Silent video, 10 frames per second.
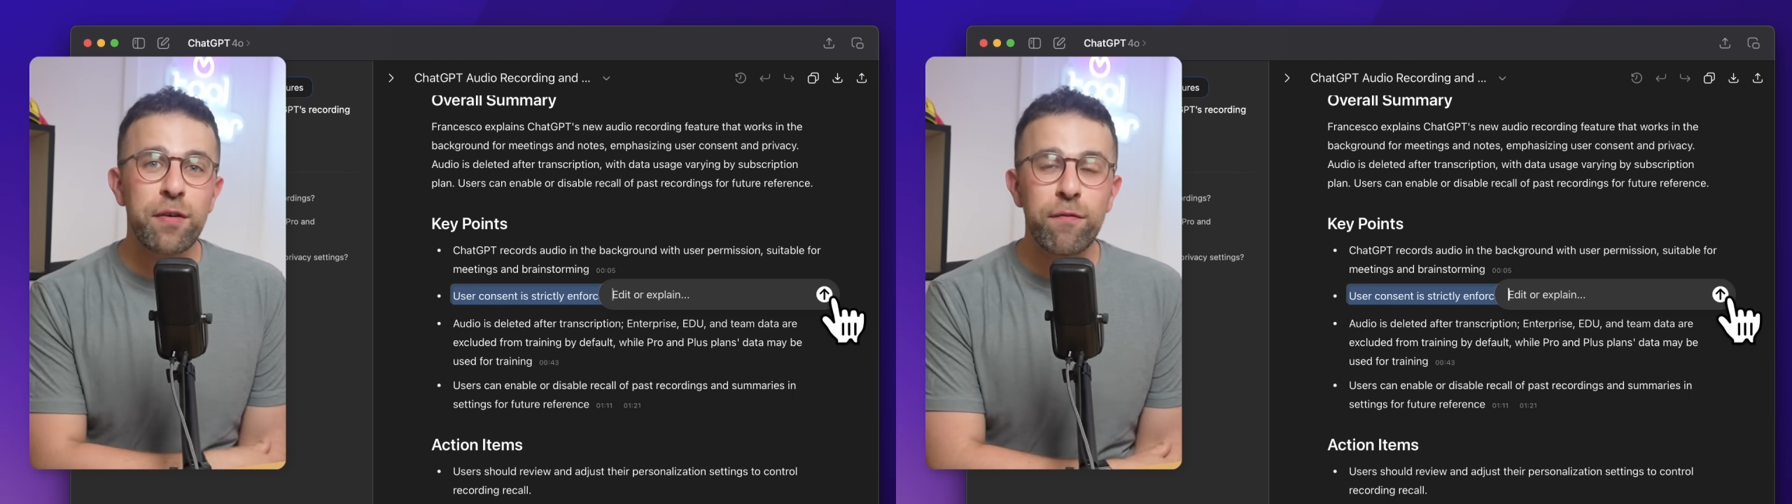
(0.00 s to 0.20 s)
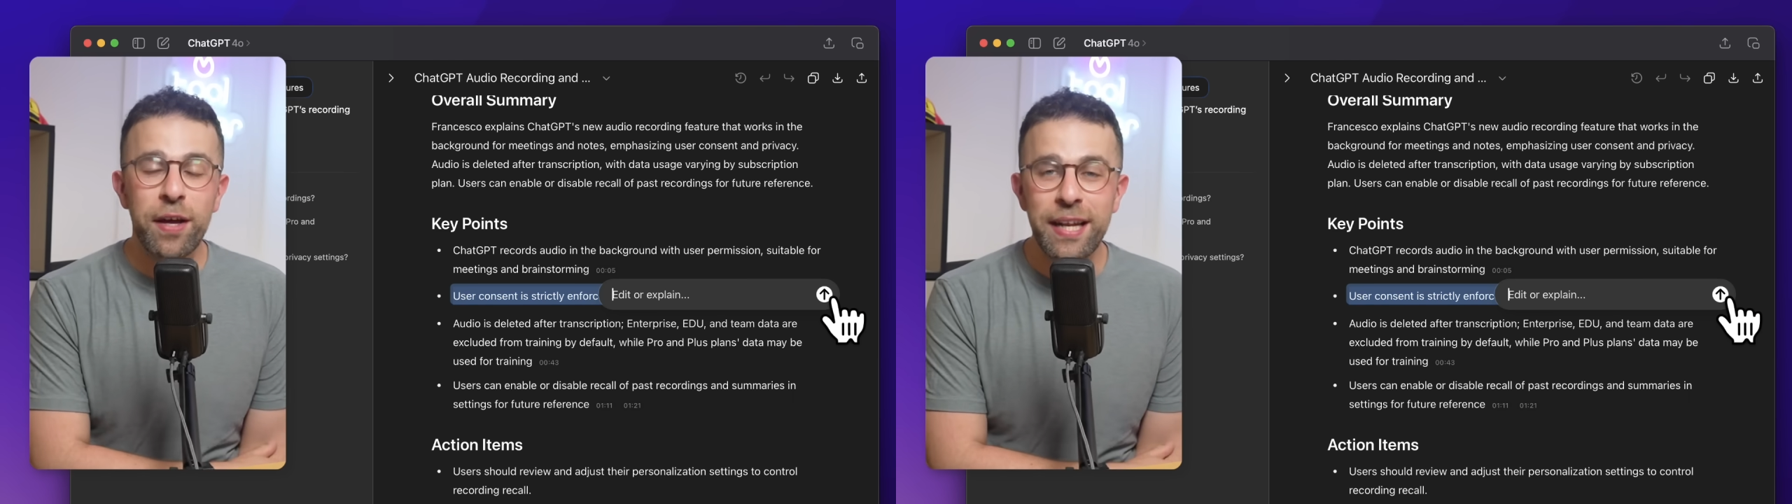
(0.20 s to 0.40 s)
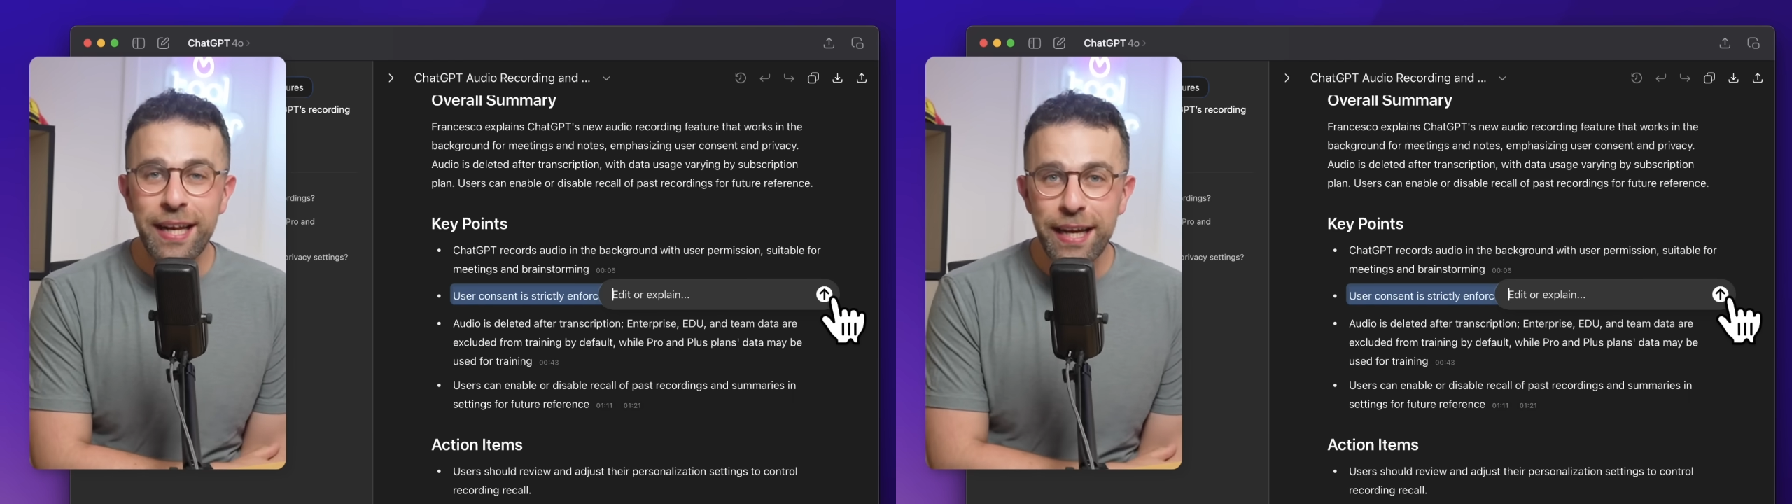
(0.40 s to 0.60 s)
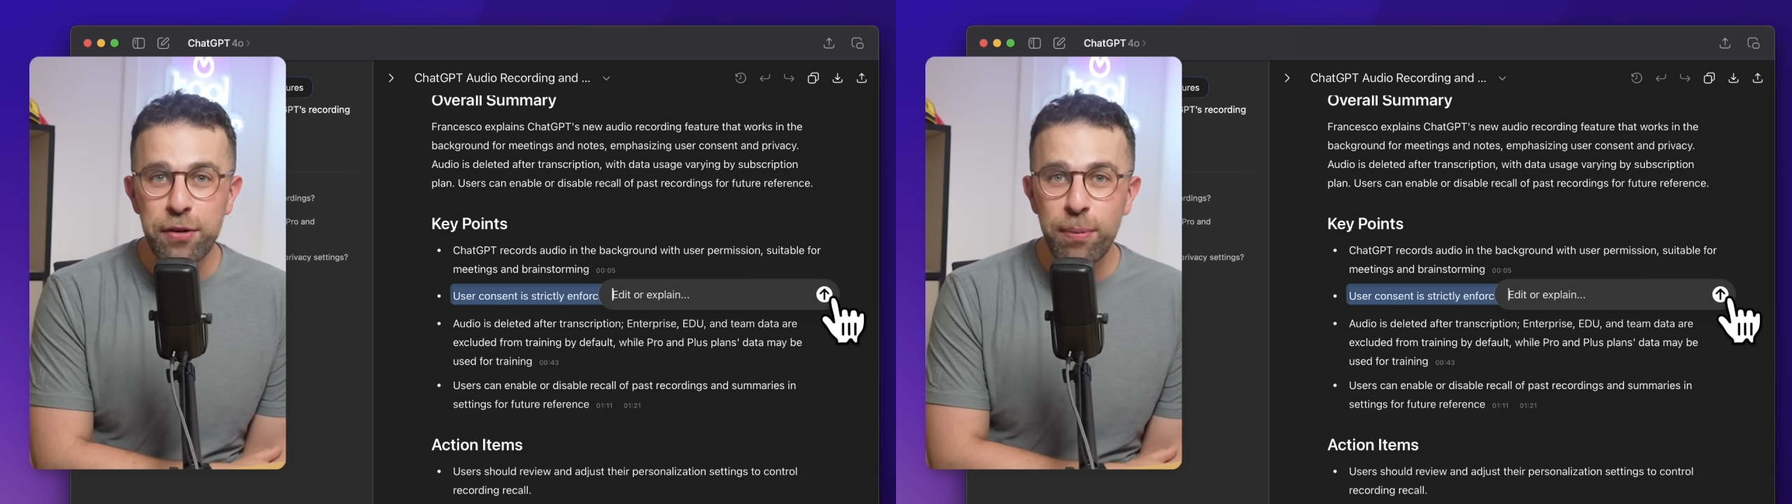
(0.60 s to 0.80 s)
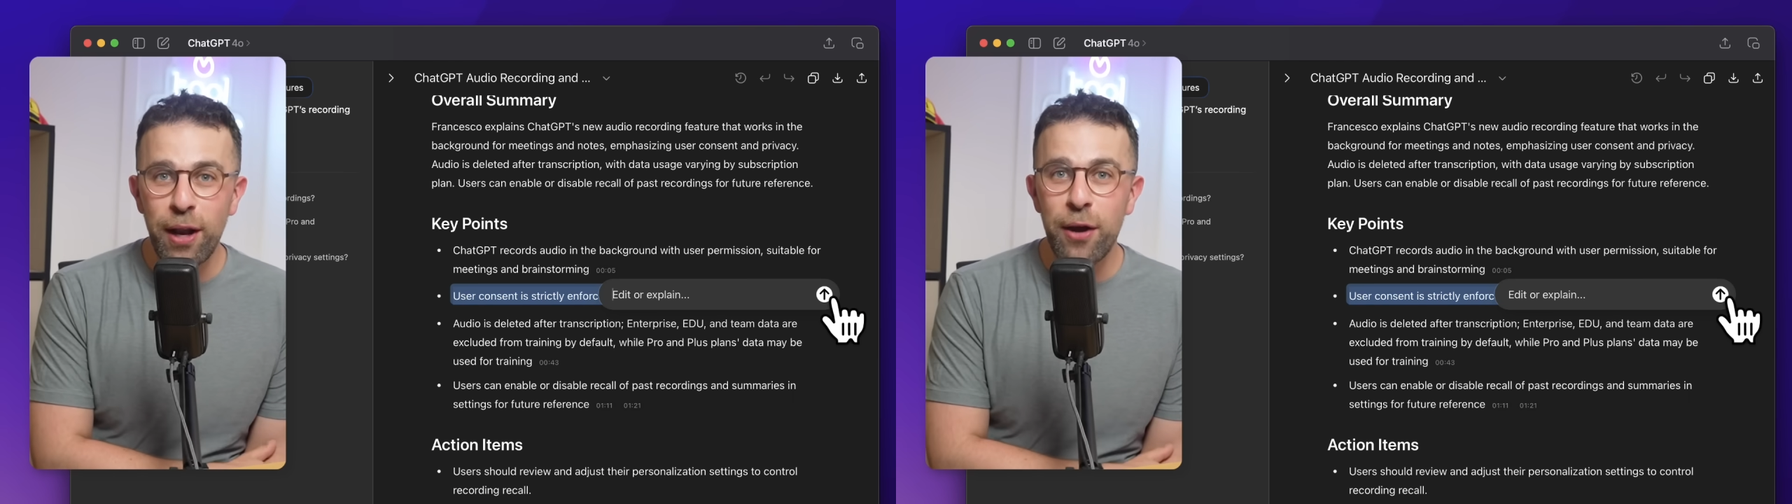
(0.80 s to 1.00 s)
you can find it
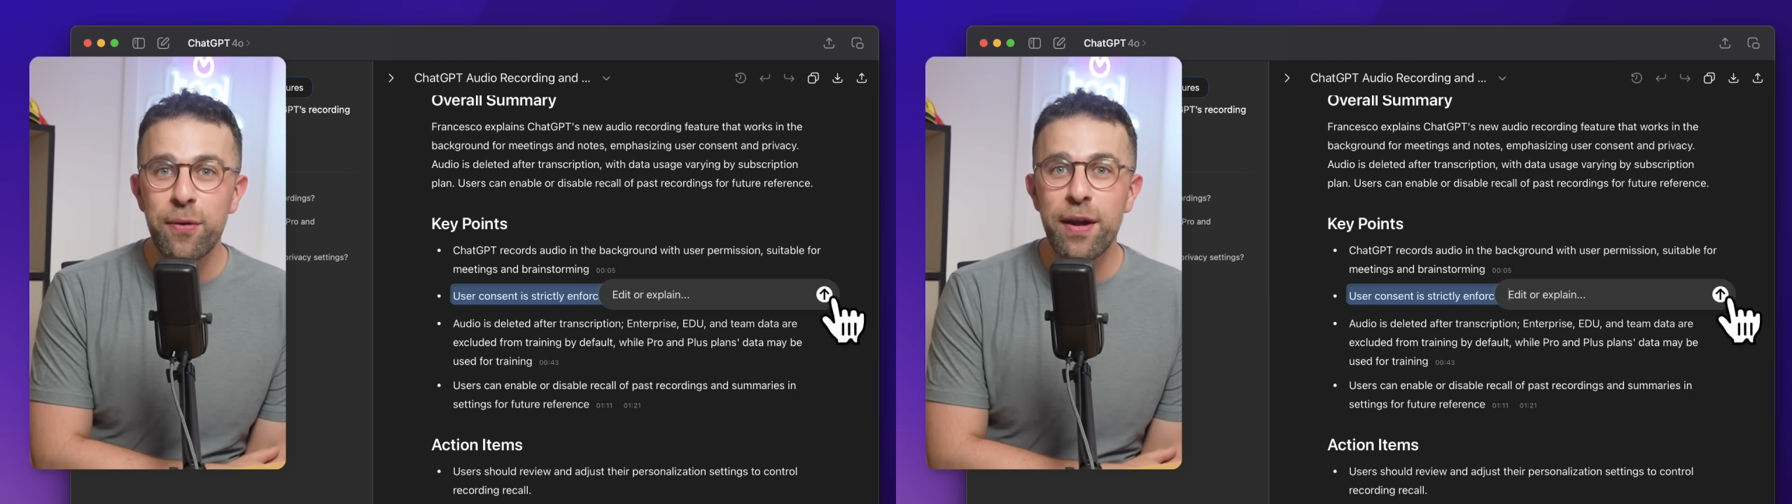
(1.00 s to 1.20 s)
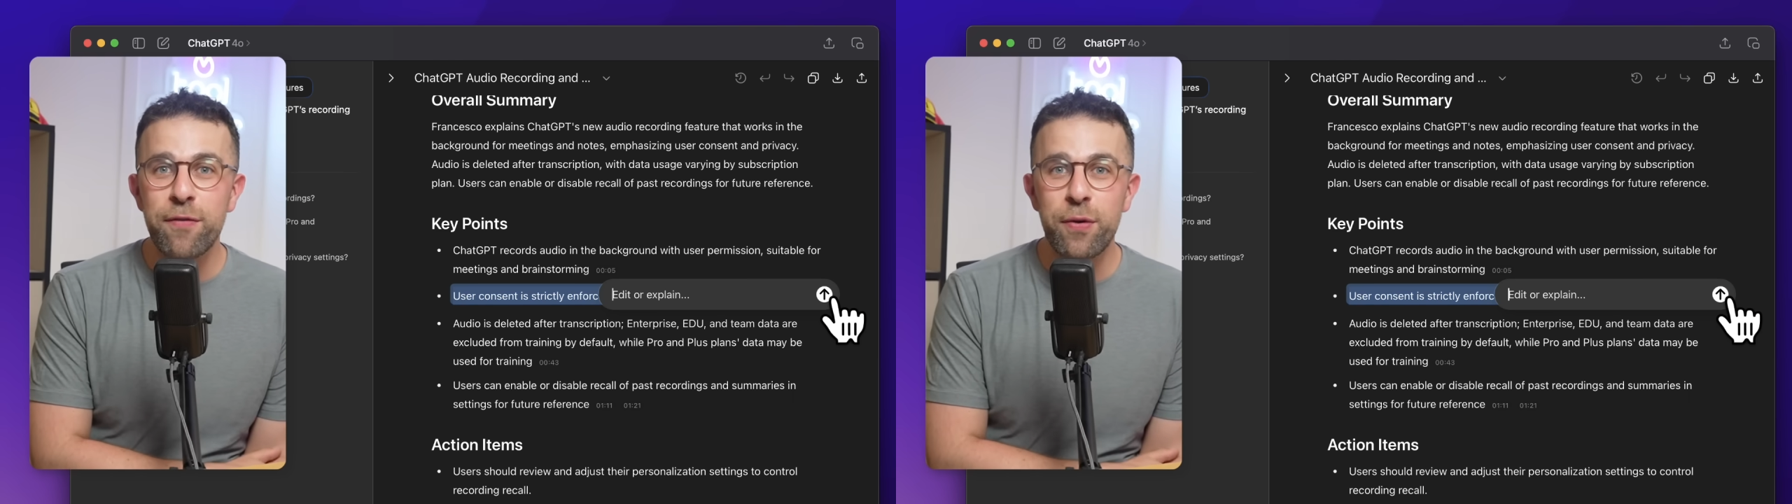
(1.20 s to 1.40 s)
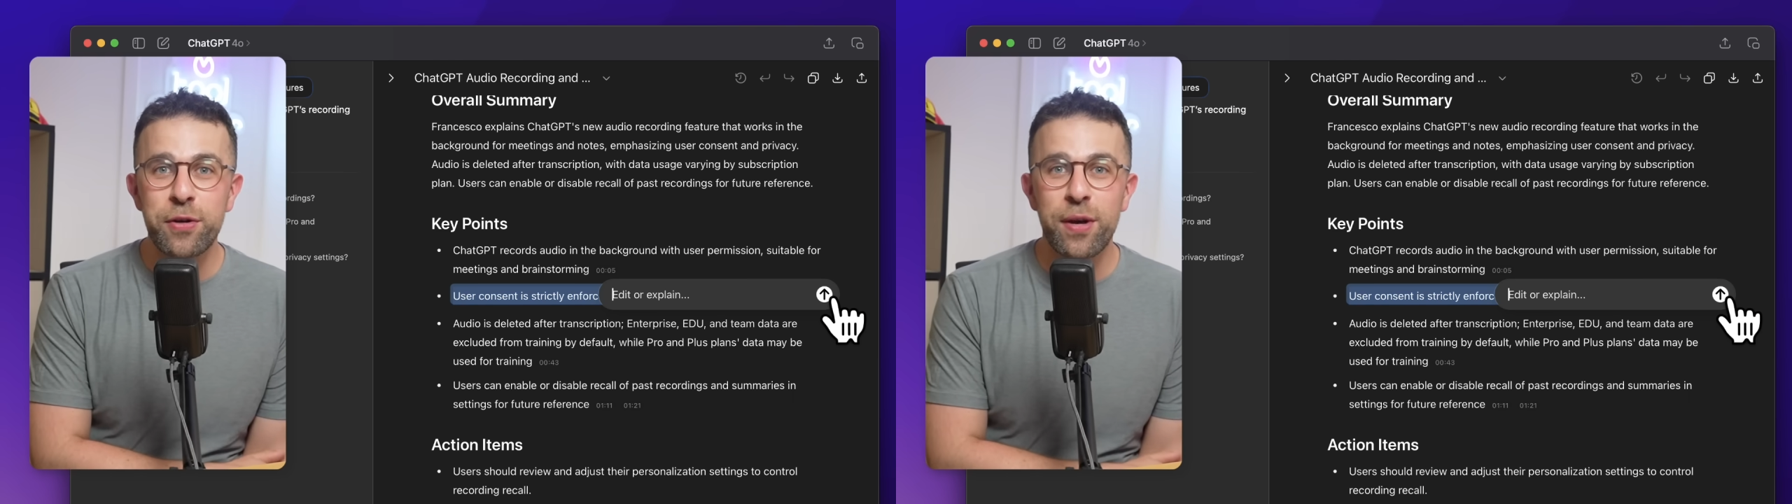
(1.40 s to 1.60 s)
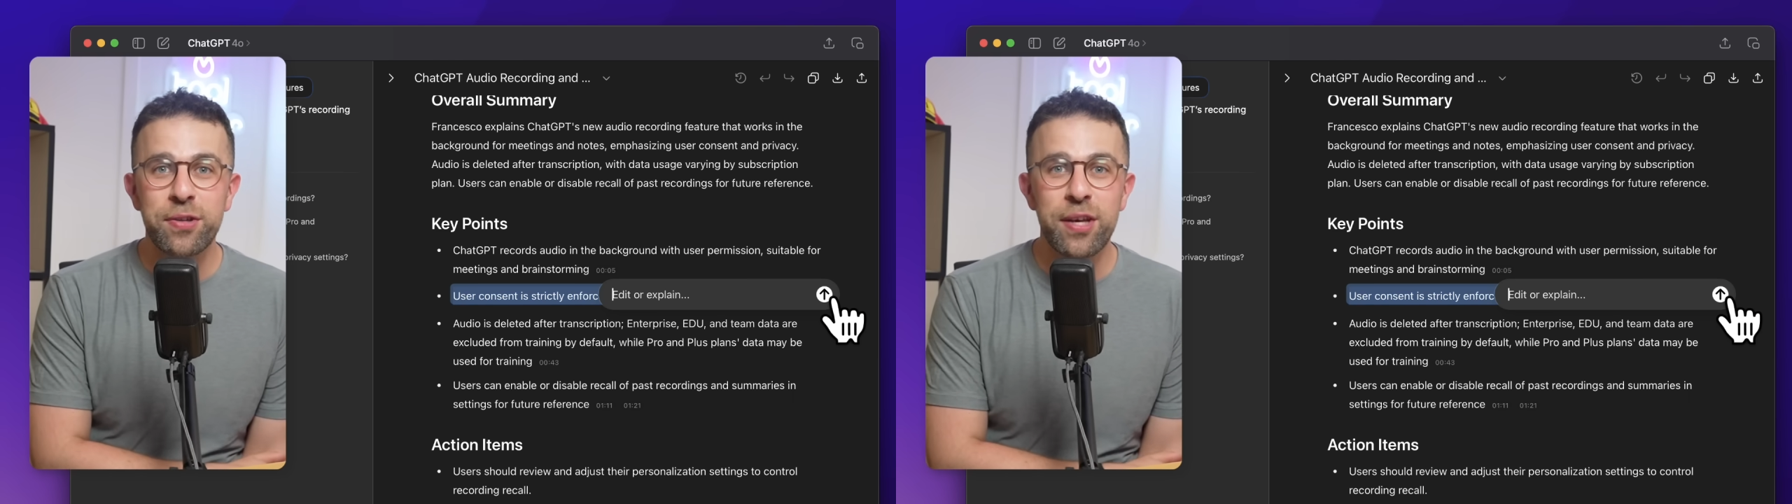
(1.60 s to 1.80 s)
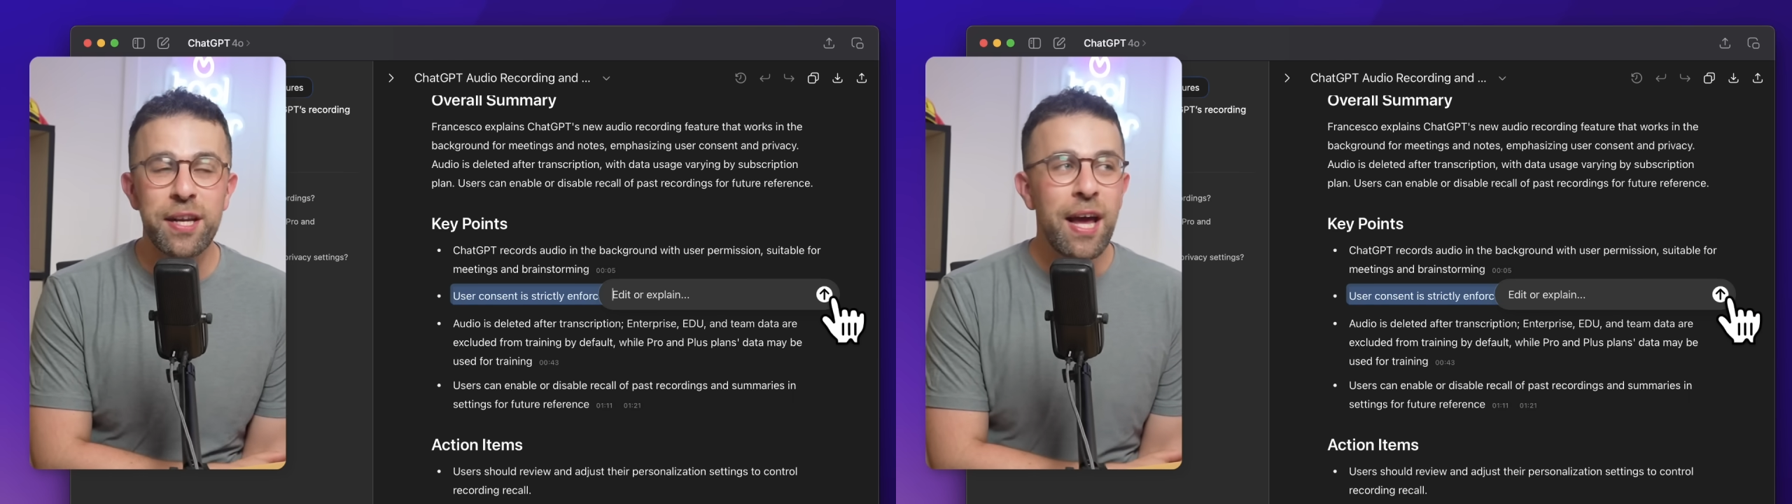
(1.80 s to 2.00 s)
linked below if you're
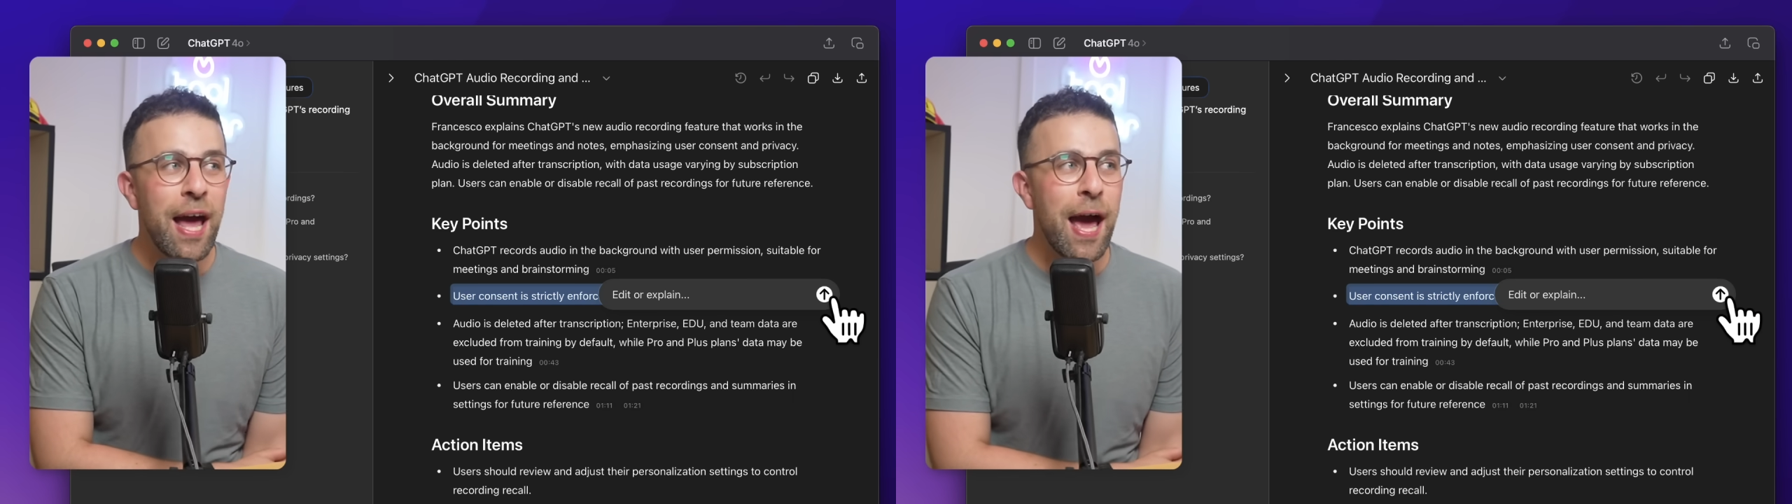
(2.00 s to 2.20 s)
interested,